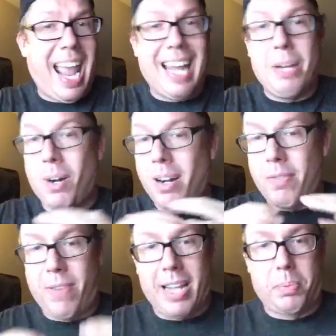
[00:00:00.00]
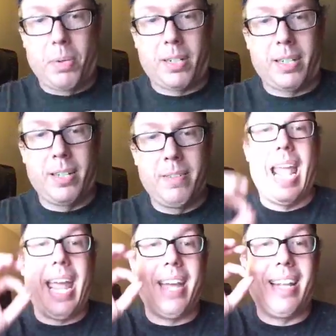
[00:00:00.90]
anywhere on Facebook
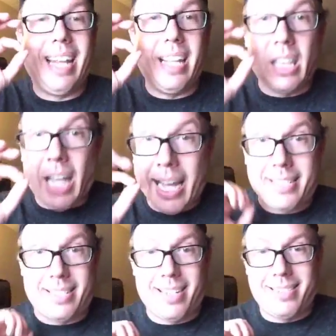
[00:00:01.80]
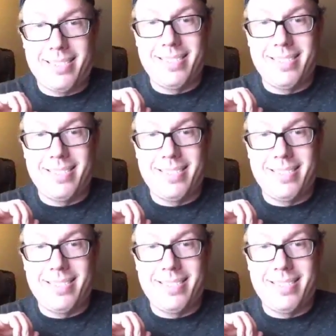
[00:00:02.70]
and he likes it